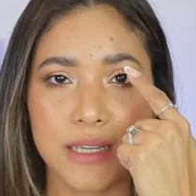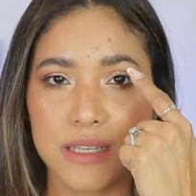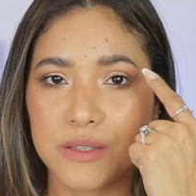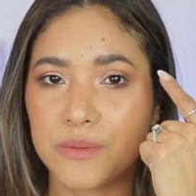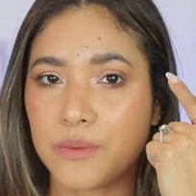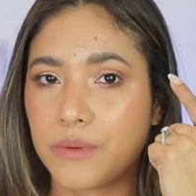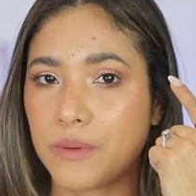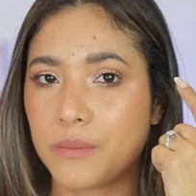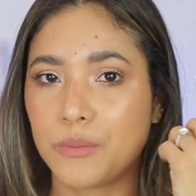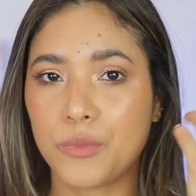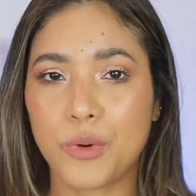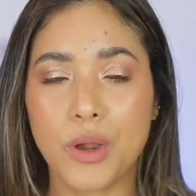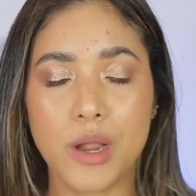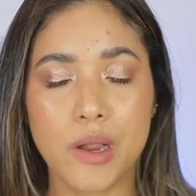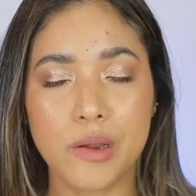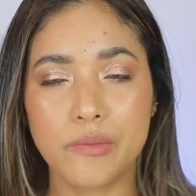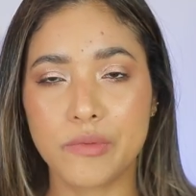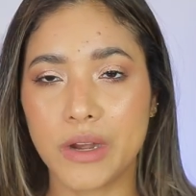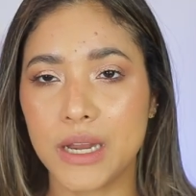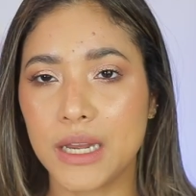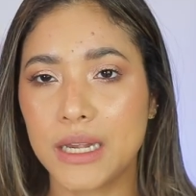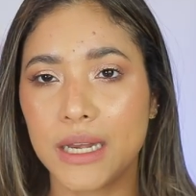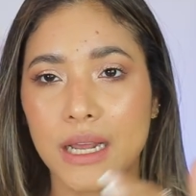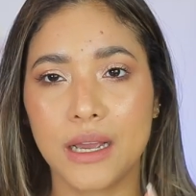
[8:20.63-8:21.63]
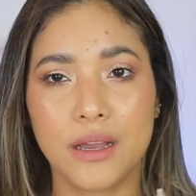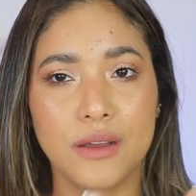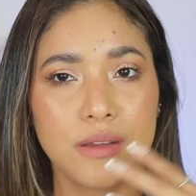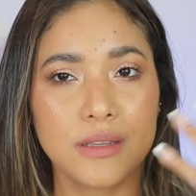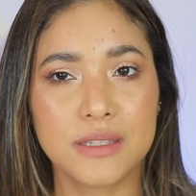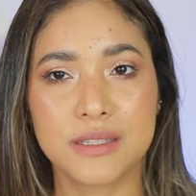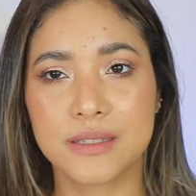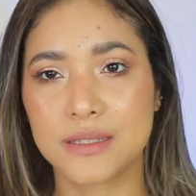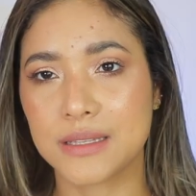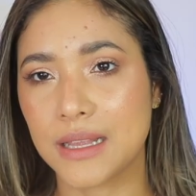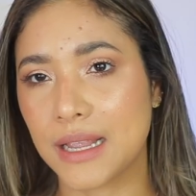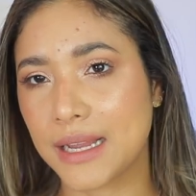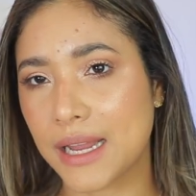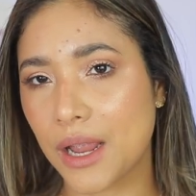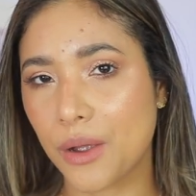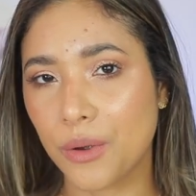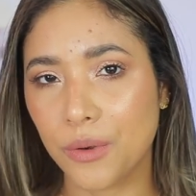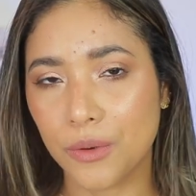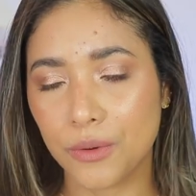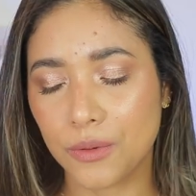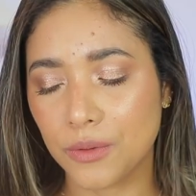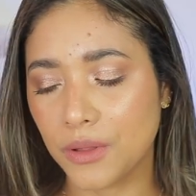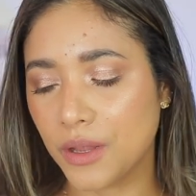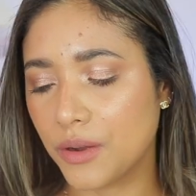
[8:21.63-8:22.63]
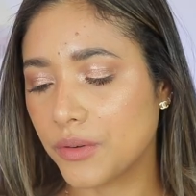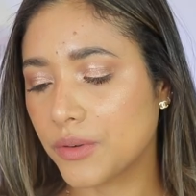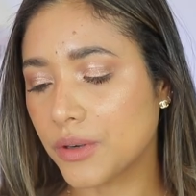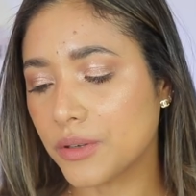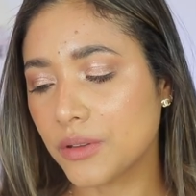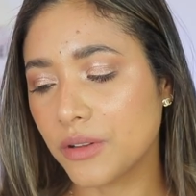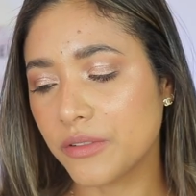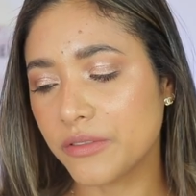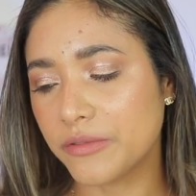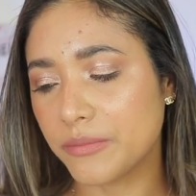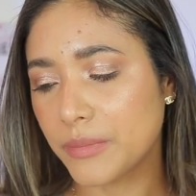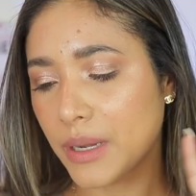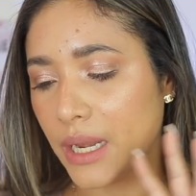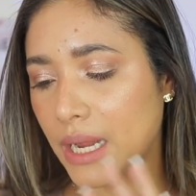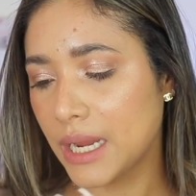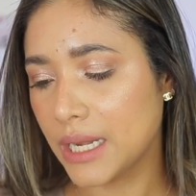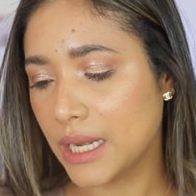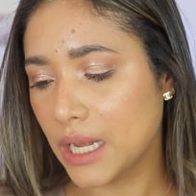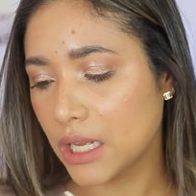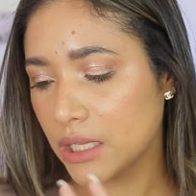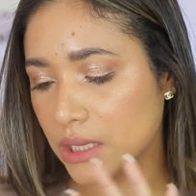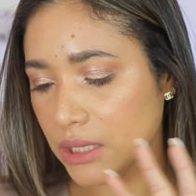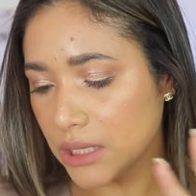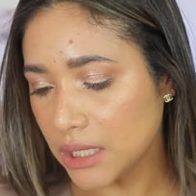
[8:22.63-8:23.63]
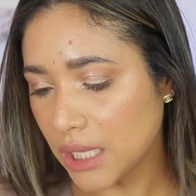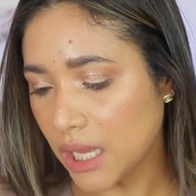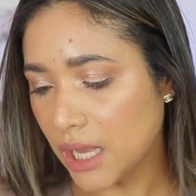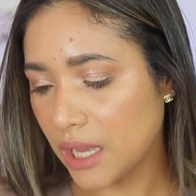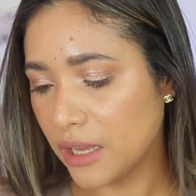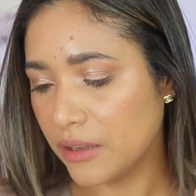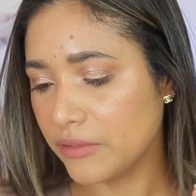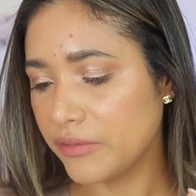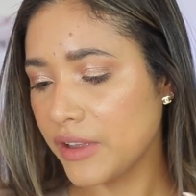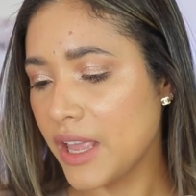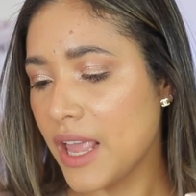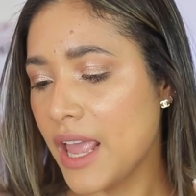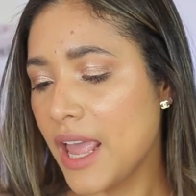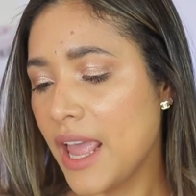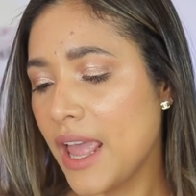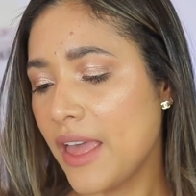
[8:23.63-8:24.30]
That's what I'm wearing right now. It's like a holy grail of mine. Love.